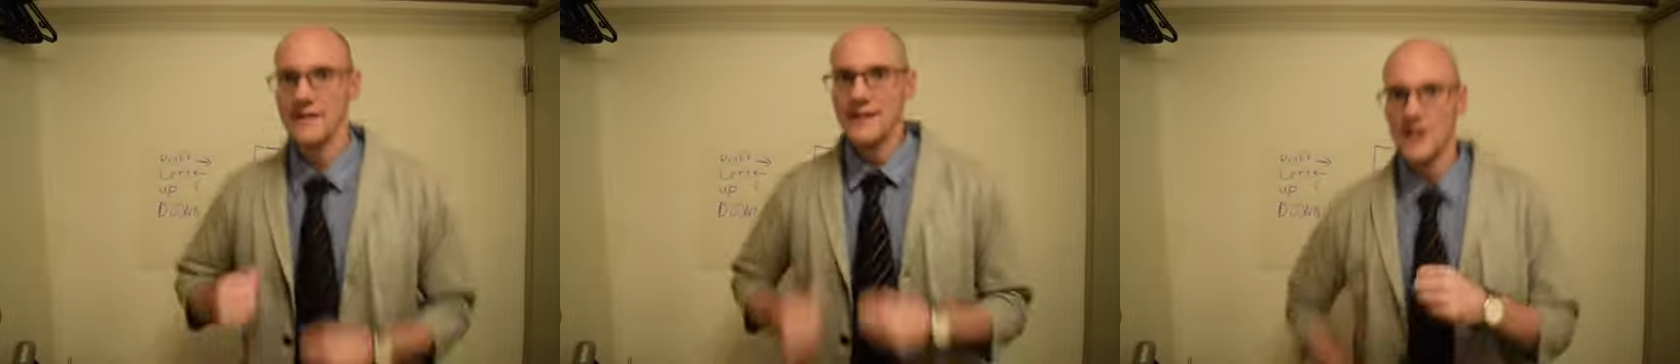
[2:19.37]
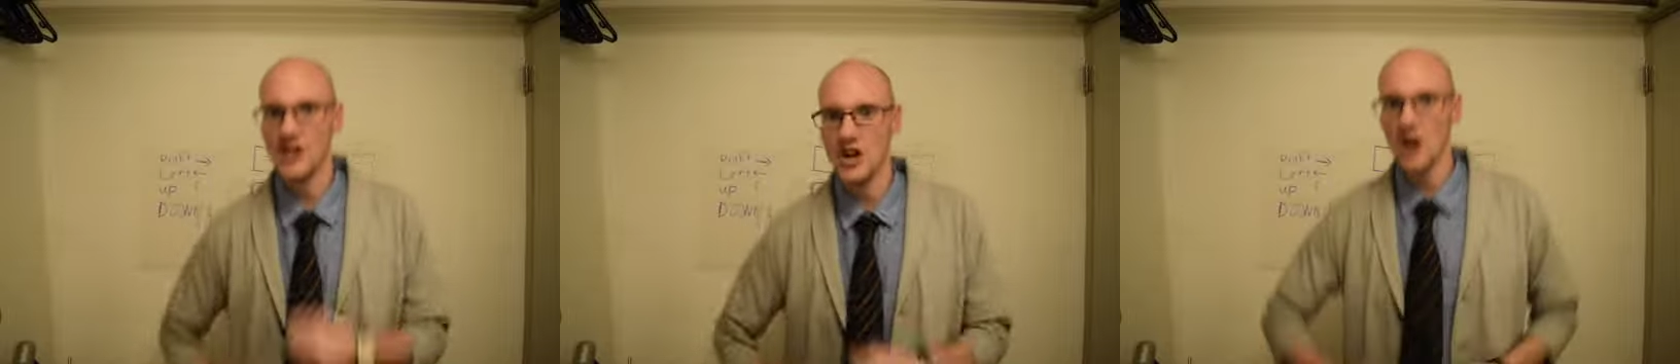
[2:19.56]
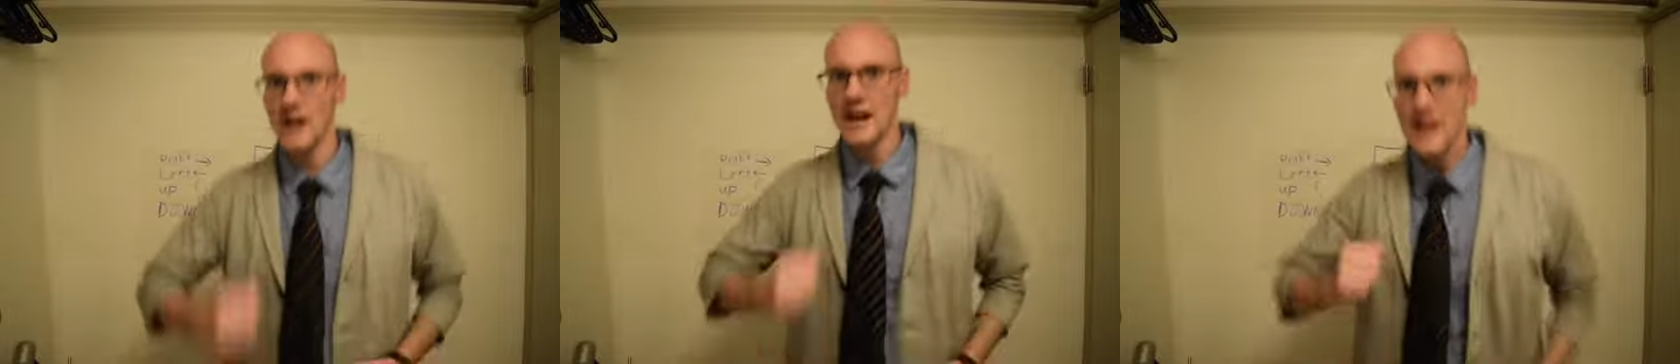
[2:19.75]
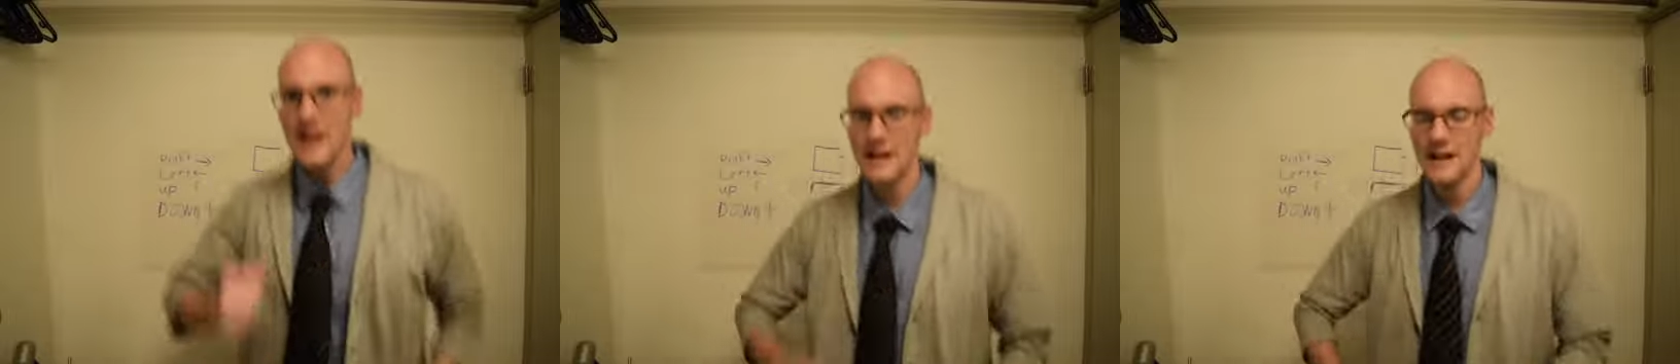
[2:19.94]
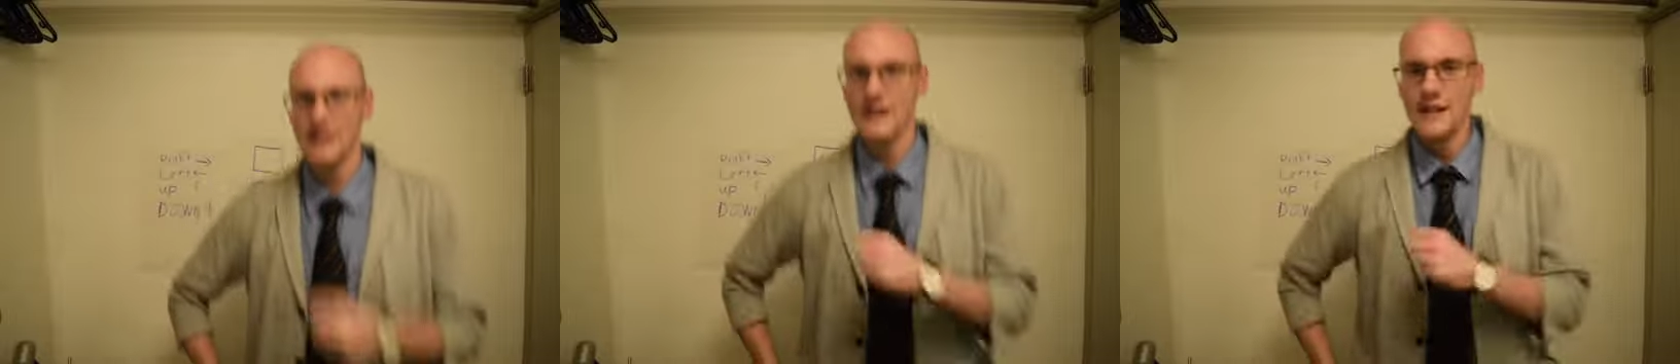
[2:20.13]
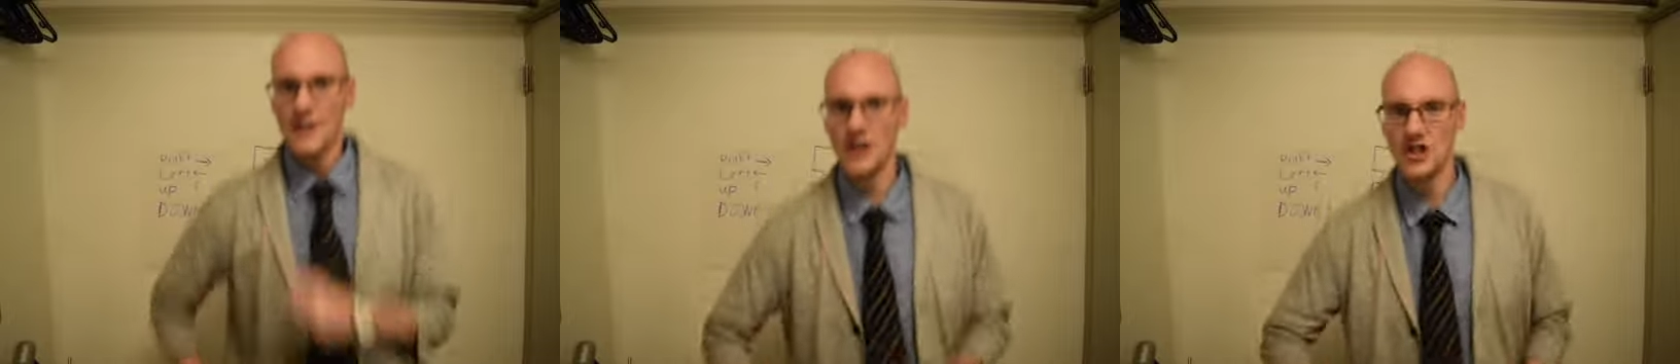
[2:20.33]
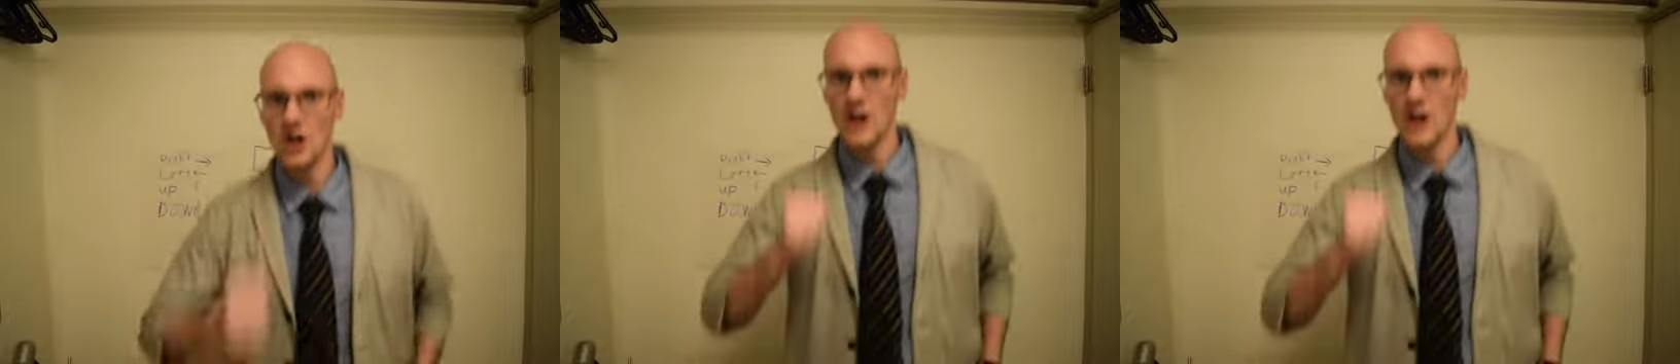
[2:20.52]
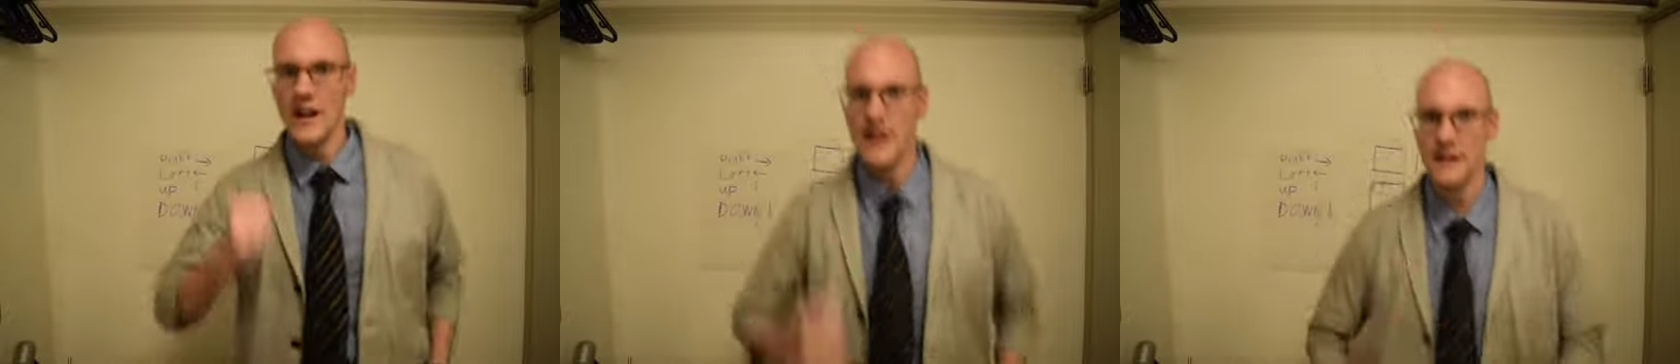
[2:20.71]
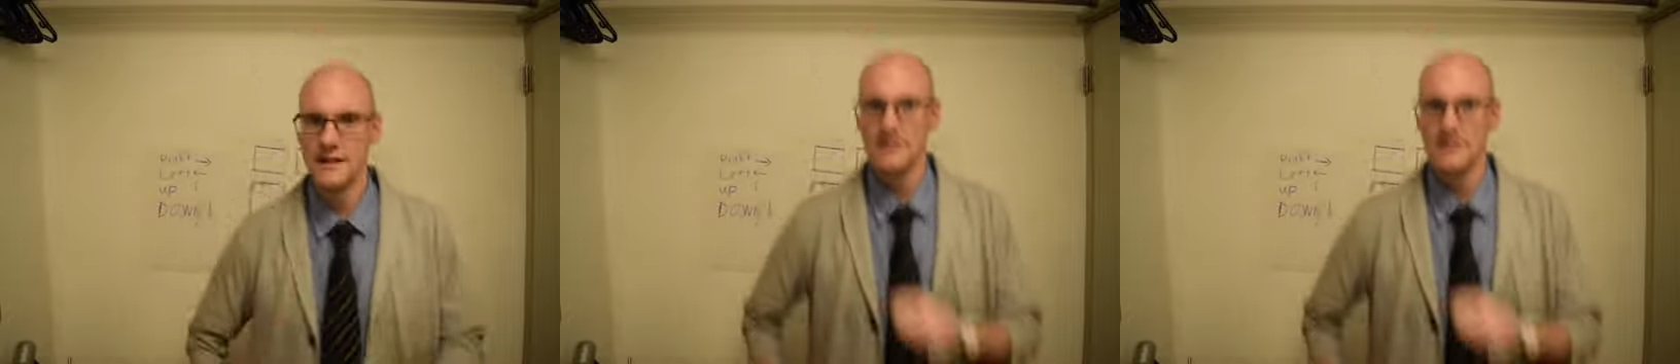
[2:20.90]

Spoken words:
jogging, jogging.